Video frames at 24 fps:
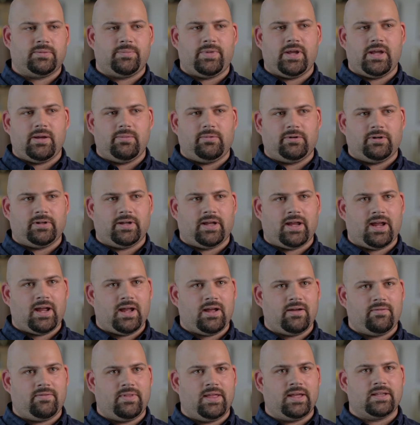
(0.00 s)
to be able to
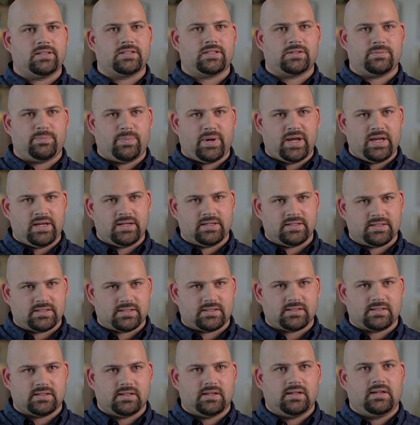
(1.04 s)
have that
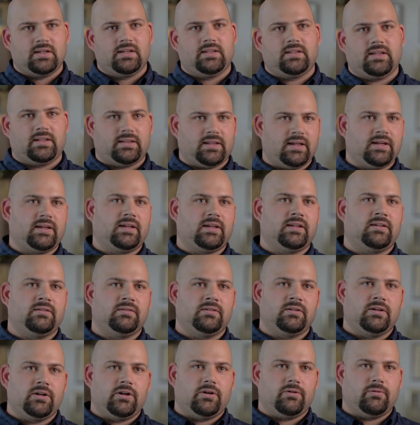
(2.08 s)
space that they can
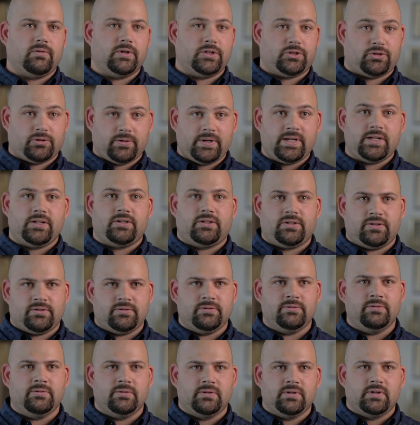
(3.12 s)
retreat to